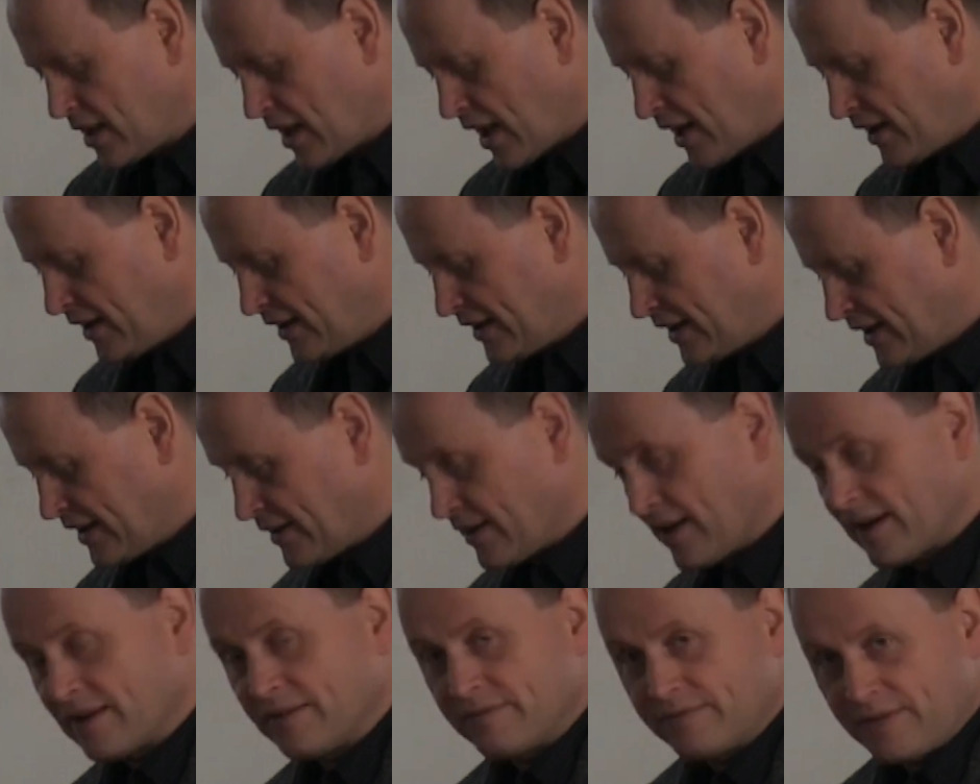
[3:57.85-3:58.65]
And he
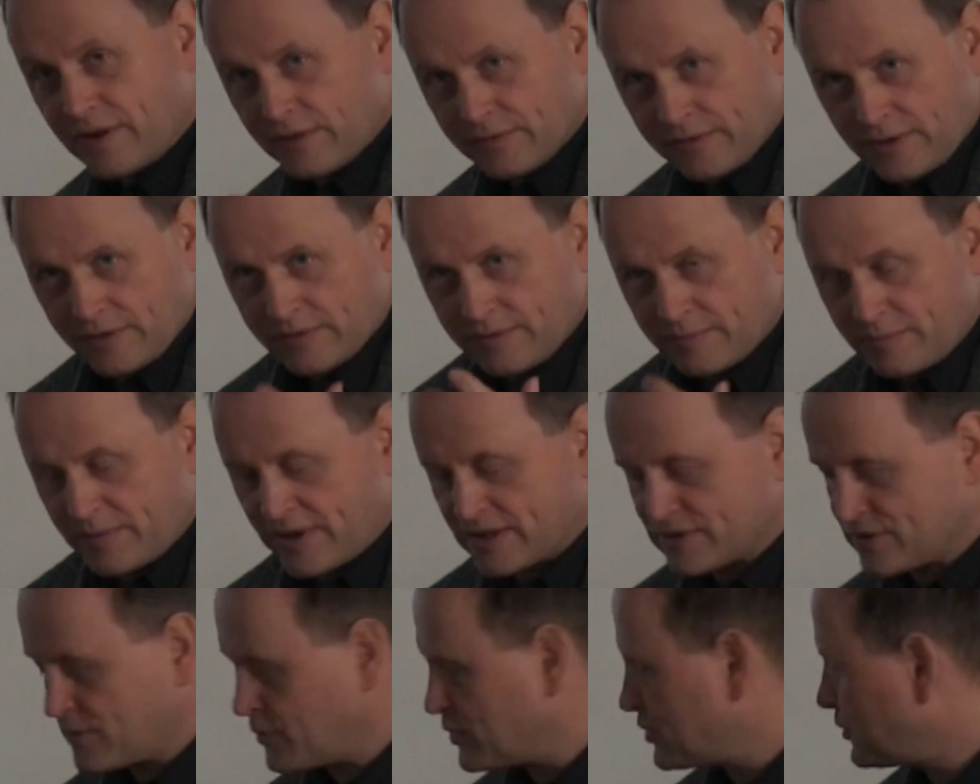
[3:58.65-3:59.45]
did that and found out
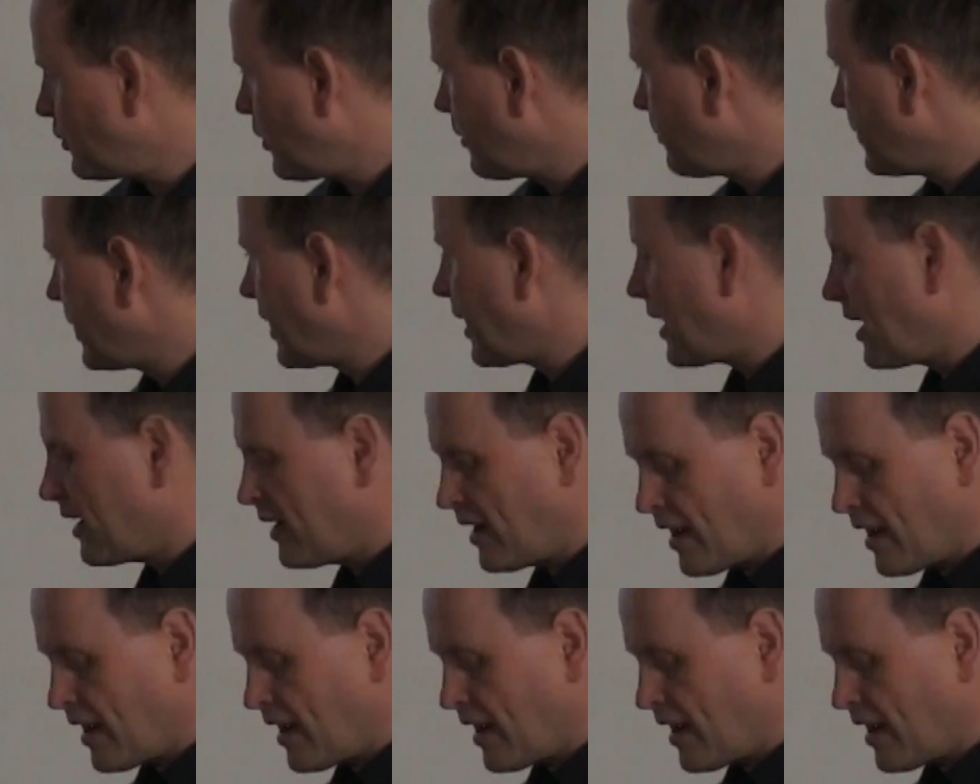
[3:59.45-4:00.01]
pressure was dropping,